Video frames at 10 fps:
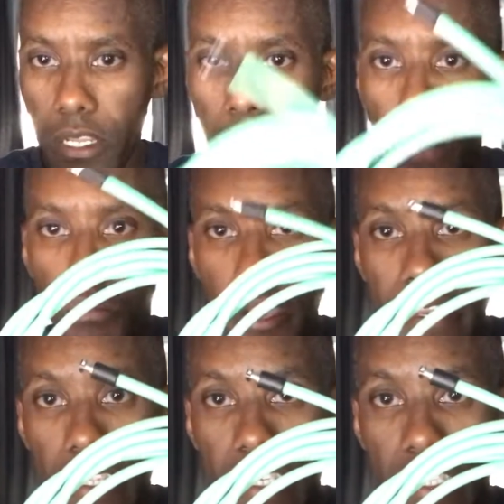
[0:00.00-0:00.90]
a
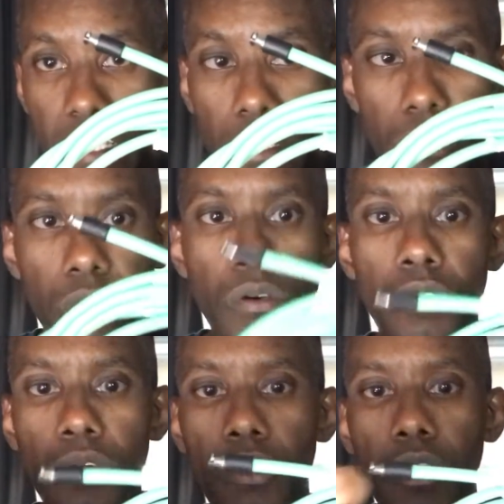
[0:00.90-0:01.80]
braided steel,
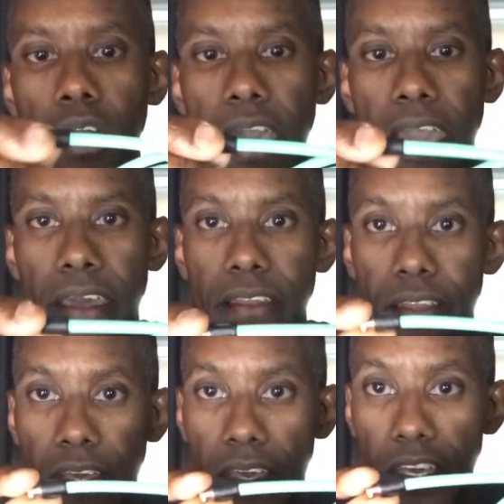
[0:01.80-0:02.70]
and
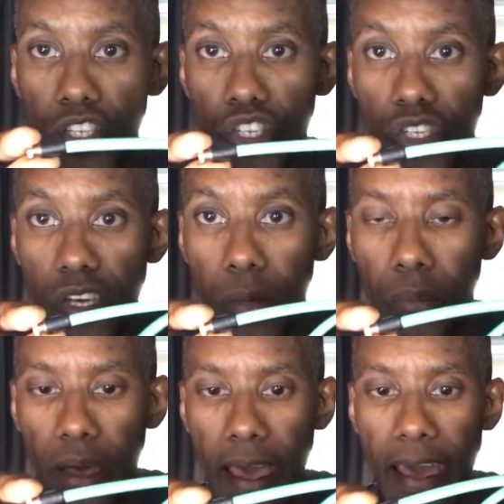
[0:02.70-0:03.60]
each tip
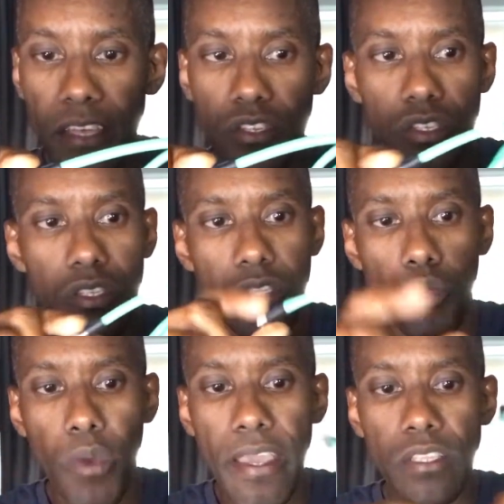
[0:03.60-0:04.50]
has the
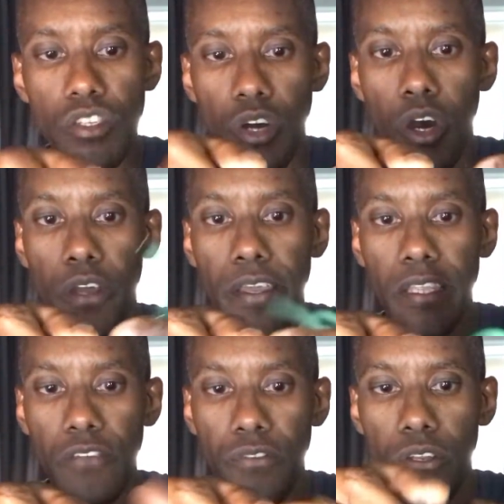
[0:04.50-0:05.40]
weights on it
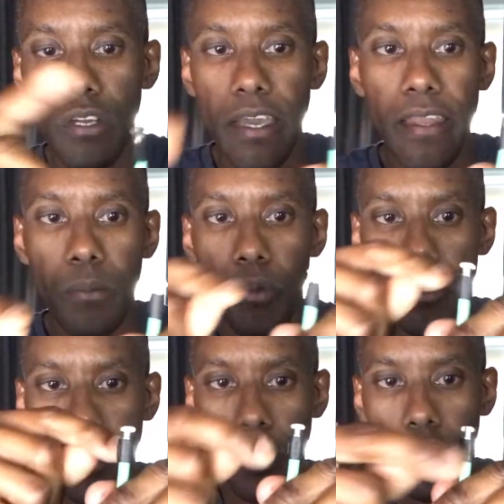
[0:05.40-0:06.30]
if you look at it, but
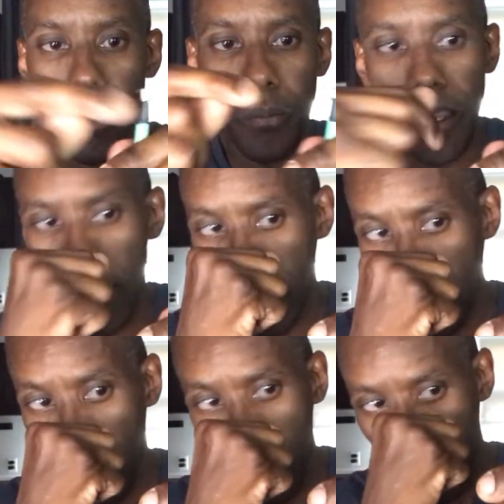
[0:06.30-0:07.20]
they're all in black. It's
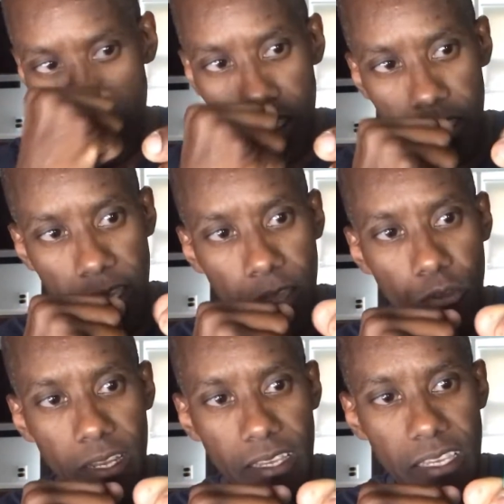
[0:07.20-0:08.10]
not, you can't
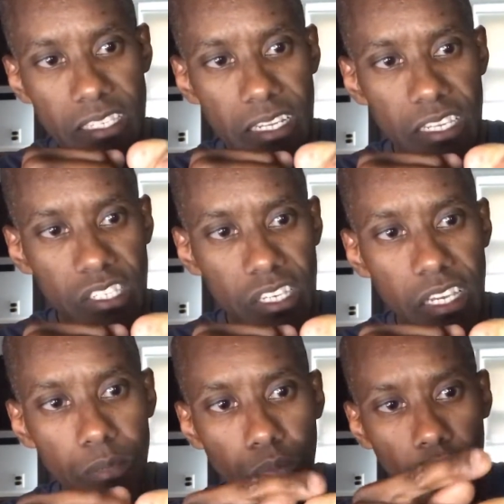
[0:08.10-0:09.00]
really easily see
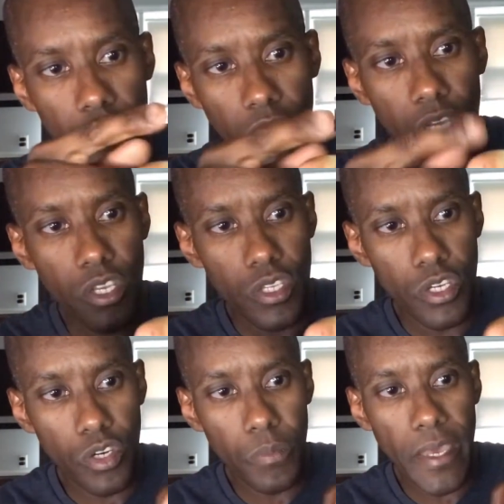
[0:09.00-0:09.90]
it, but you
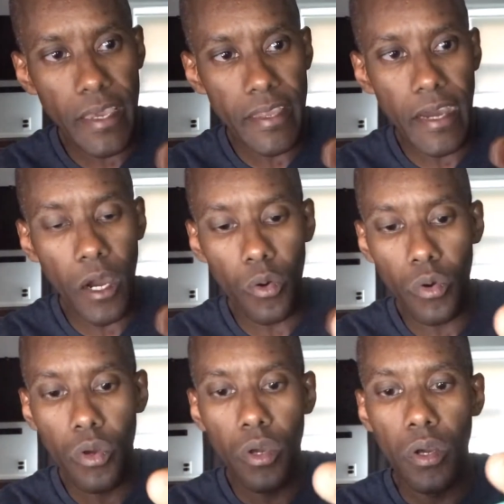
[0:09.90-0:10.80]
can make it out.
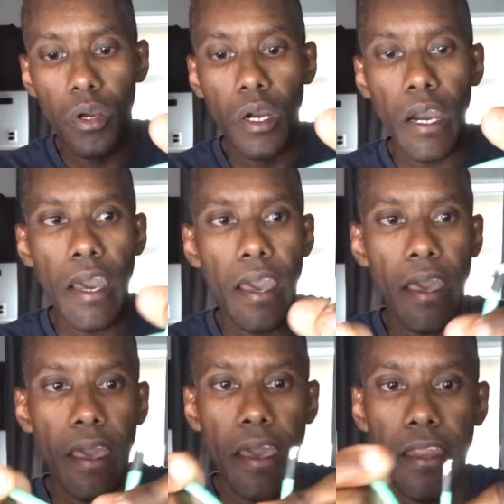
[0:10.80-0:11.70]

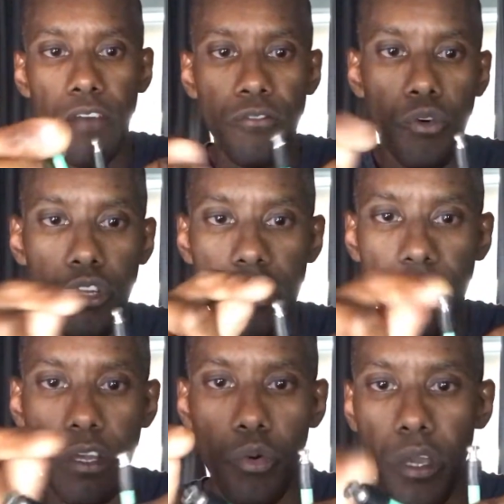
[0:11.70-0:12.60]
And of course you have
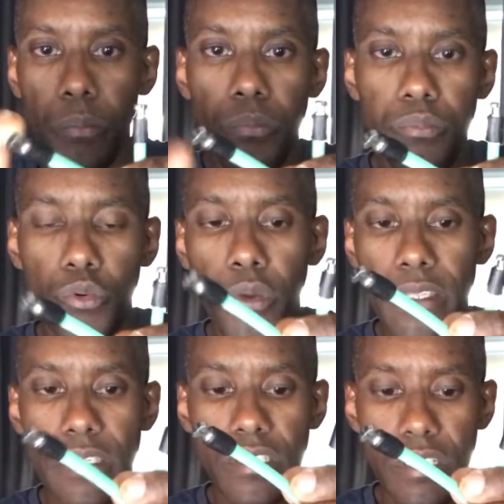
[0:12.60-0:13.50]
the quick
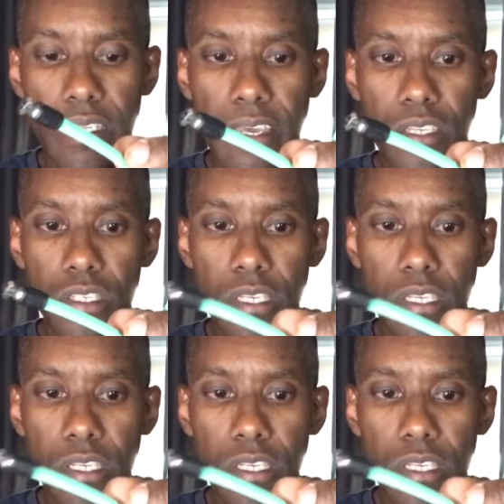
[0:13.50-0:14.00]
disconnects